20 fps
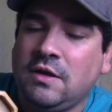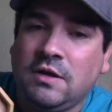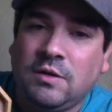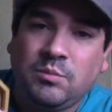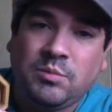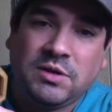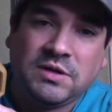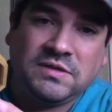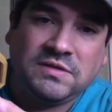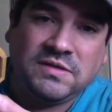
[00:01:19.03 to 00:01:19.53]

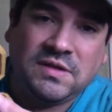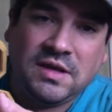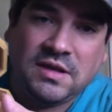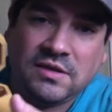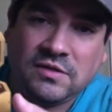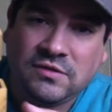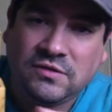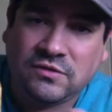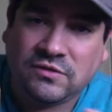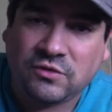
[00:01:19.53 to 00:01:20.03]
But
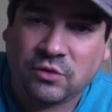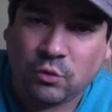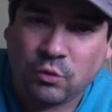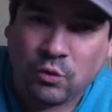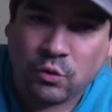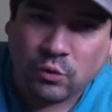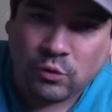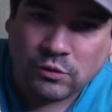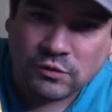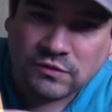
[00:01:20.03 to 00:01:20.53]
this is so
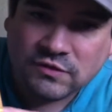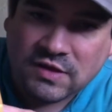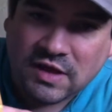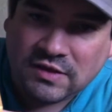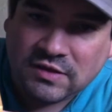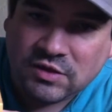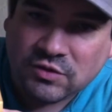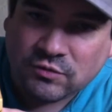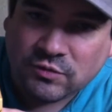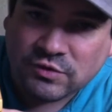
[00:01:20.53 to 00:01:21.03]
cool. It's
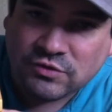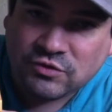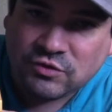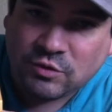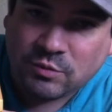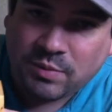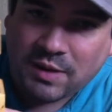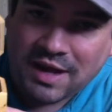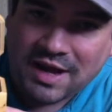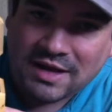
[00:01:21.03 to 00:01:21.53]
got the
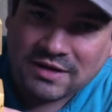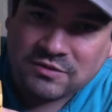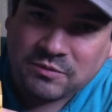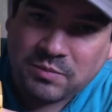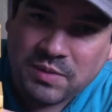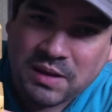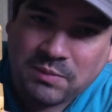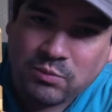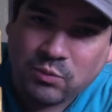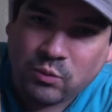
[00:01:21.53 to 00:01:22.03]
original box,
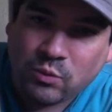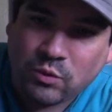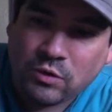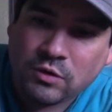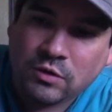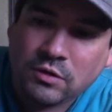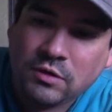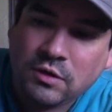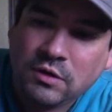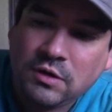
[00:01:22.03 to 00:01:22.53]

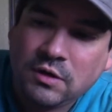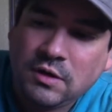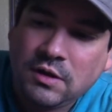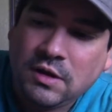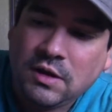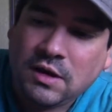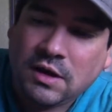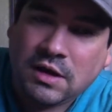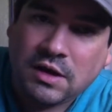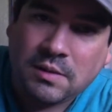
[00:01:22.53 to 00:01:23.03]
paperwork,
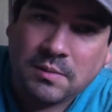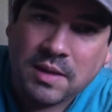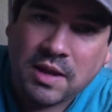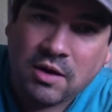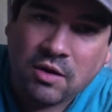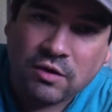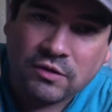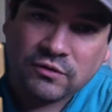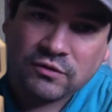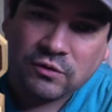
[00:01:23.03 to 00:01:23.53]
and
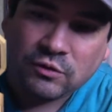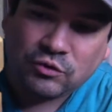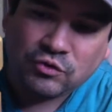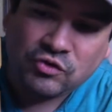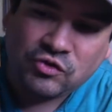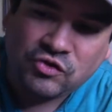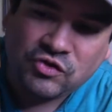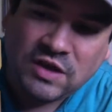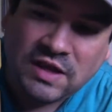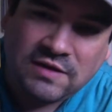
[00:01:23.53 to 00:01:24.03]
also
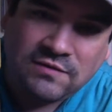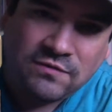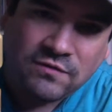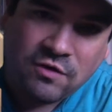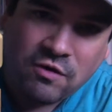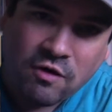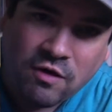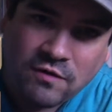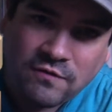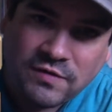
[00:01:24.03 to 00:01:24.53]
shaved
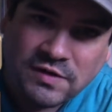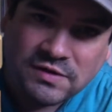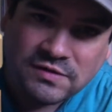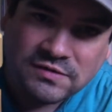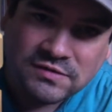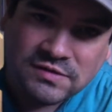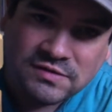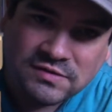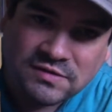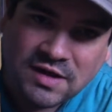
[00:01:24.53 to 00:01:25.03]

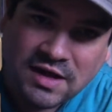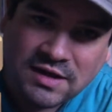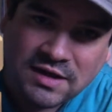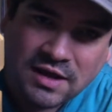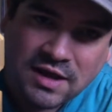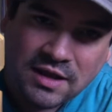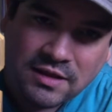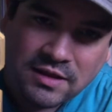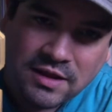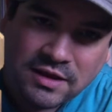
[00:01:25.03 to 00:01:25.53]
carvings. It's kind of
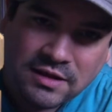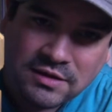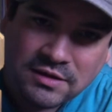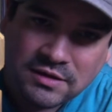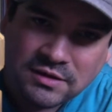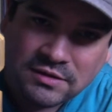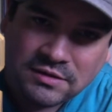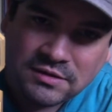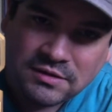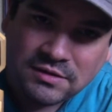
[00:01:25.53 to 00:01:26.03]
got like
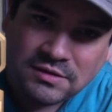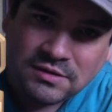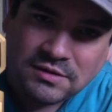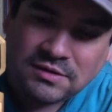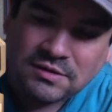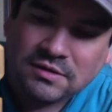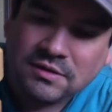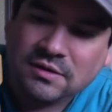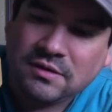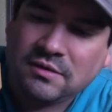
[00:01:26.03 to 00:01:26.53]
a
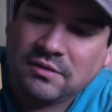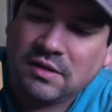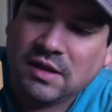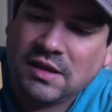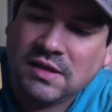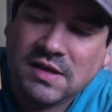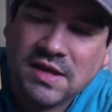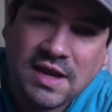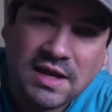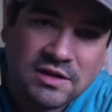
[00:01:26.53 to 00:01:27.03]

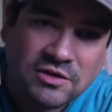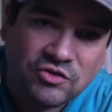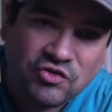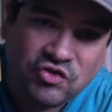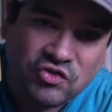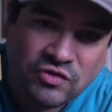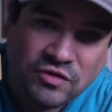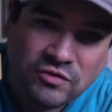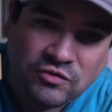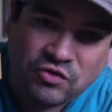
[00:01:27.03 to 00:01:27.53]
Indiana
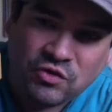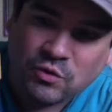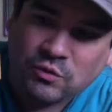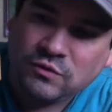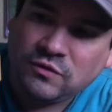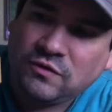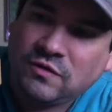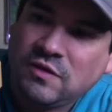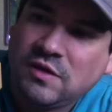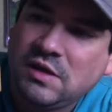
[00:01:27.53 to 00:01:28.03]

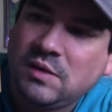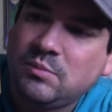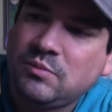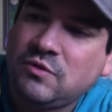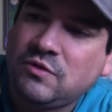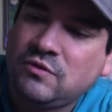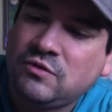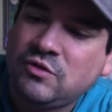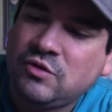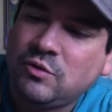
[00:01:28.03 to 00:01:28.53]
Jones theme
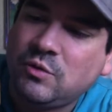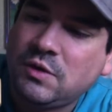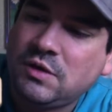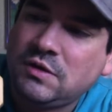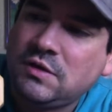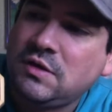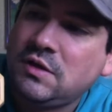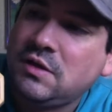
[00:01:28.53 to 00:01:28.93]
to it.